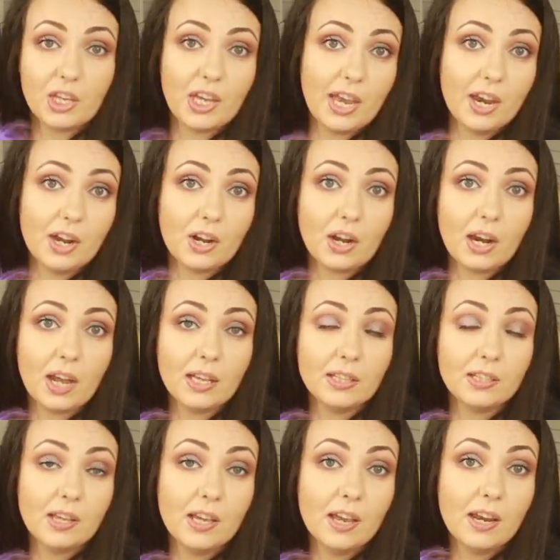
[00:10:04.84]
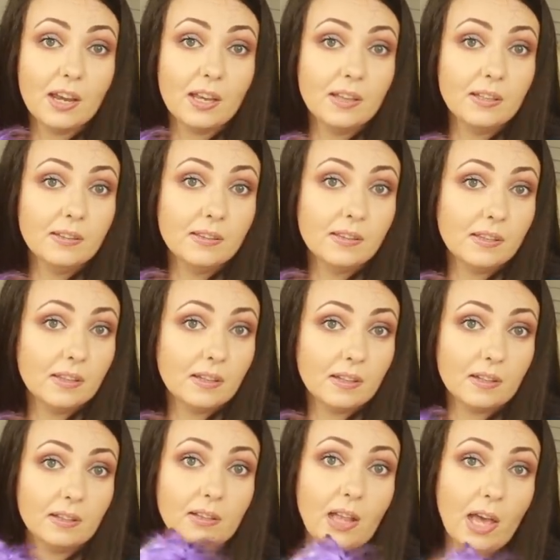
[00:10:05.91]
haircut in
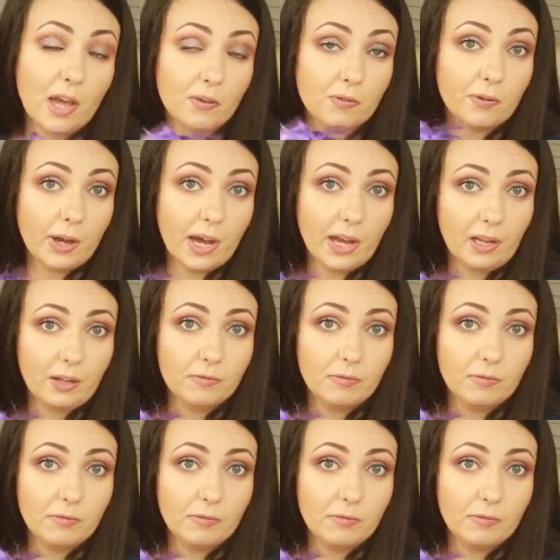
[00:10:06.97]
the life hack